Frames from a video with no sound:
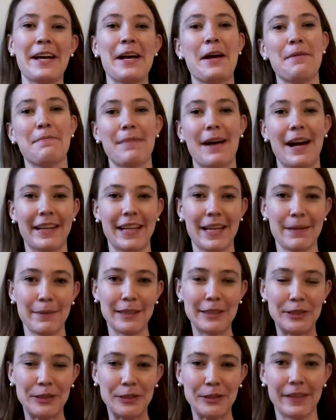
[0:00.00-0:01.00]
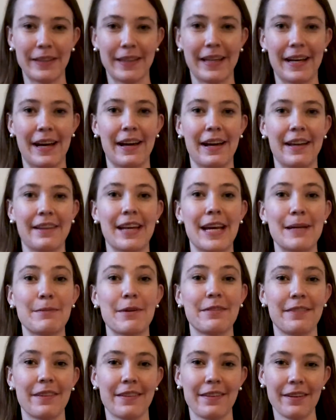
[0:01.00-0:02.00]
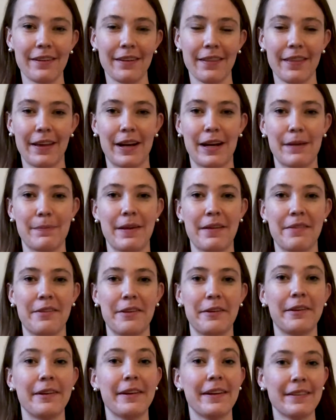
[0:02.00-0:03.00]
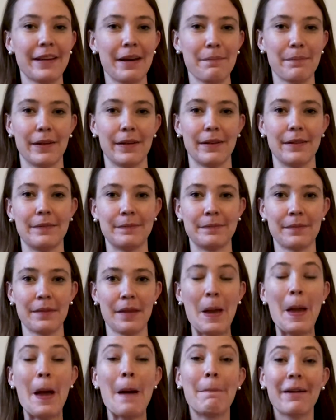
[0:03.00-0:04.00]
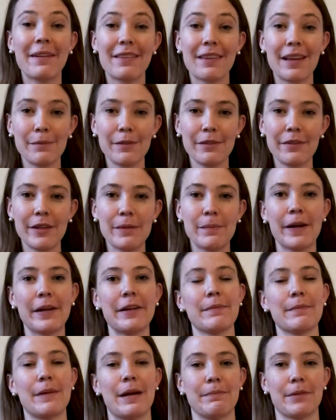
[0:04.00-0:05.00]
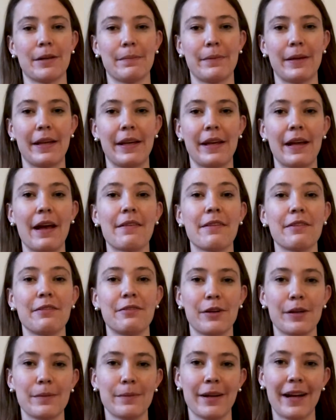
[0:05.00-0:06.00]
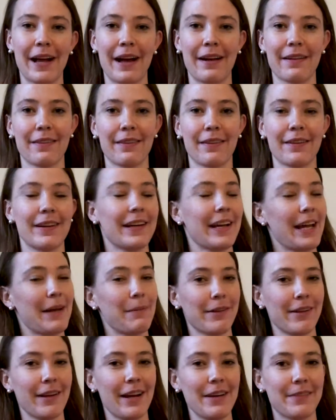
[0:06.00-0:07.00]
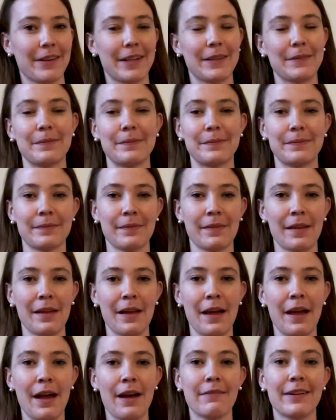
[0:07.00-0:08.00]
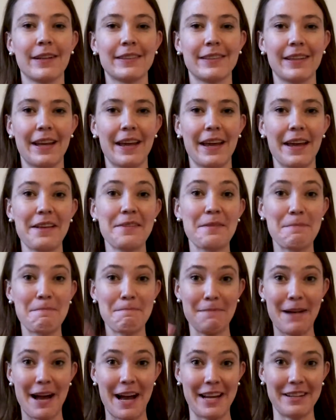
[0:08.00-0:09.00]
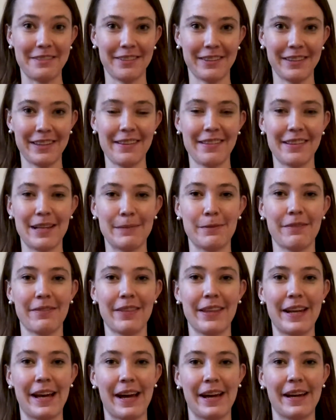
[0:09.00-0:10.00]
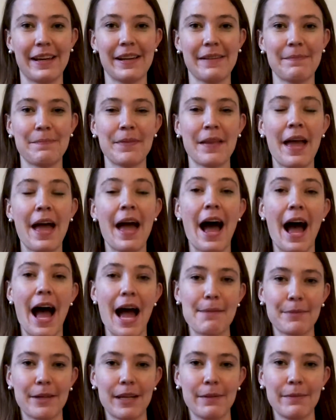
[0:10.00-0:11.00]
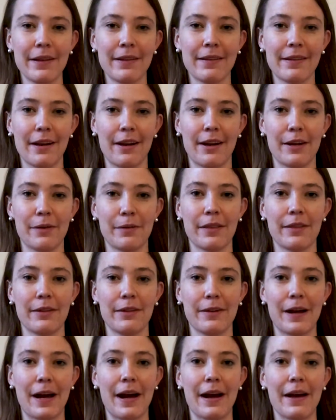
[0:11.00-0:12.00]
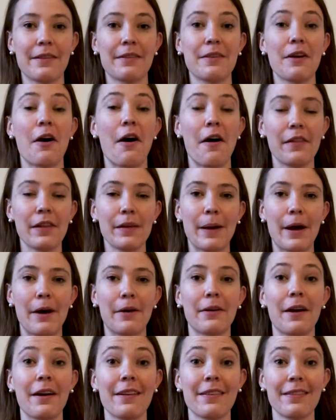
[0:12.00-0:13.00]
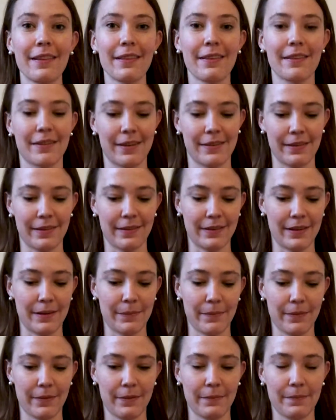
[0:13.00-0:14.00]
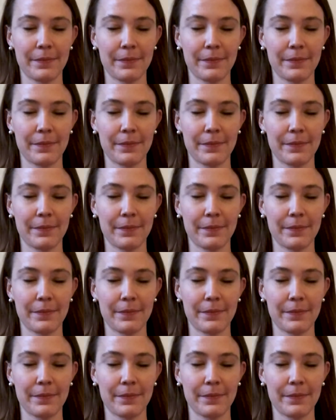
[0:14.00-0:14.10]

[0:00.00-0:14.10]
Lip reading: My name is Julia and I'm a physical therapy student at Temple, but some of you might remember me as a former counselor at Camp Schreiber. For today's mindfulness tip of the day, I'm going to be sharing with you guys all about our sensory systems.